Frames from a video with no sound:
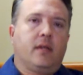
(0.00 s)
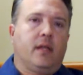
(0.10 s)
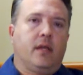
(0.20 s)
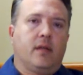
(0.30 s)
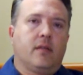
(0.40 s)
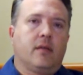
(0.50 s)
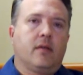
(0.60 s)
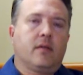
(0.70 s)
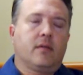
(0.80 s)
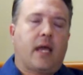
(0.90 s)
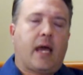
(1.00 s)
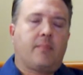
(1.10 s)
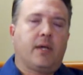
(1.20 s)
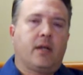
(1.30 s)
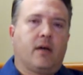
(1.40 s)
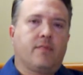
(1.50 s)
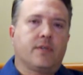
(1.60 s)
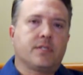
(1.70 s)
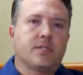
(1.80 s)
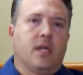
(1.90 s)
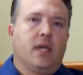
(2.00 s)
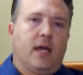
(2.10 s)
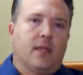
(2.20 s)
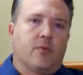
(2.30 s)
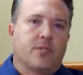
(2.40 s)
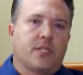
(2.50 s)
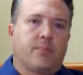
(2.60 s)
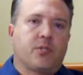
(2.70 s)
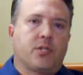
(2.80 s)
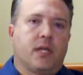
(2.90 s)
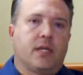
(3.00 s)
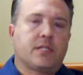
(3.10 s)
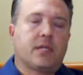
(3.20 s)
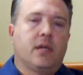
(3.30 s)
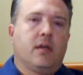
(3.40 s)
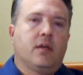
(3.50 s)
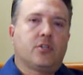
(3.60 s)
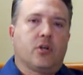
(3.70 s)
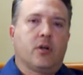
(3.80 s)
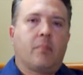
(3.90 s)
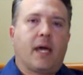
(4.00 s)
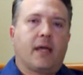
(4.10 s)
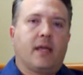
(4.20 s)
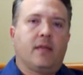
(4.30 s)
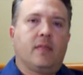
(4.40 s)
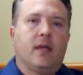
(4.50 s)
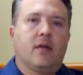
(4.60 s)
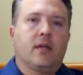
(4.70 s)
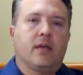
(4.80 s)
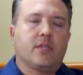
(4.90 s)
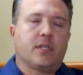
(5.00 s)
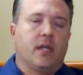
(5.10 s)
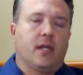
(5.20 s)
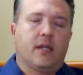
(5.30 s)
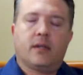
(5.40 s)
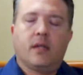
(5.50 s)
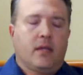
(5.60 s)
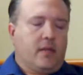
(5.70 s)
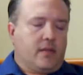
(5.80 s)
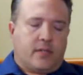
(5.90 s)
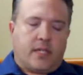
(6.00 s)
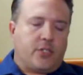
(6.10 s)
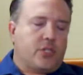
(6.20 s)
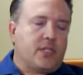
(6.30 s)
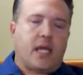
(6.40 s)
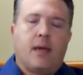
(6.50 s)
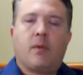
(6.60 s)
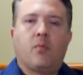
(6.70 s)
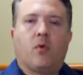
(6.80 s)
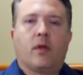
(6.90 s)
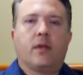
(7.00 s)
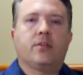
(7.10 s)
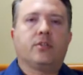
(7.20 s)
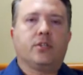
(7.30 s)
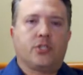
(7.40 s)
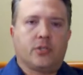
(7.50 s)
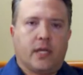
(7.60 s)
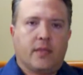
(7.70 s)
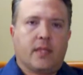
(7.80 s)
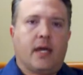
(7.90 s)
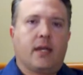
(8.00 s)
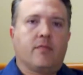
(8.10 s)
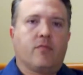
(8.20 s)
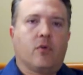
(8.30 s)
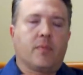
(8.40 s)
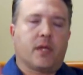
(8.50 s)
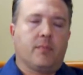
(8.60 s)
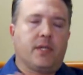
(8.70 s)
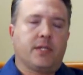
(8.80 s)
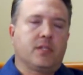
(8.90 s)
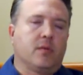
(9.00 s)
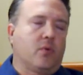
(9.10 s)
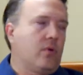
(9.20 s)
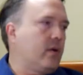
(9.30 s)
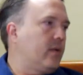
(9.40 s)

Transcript: in the admin office, at the reception desk, turn it back in there, give it, and attention Tammy Morgan, she'll get that, inform the committees and the board.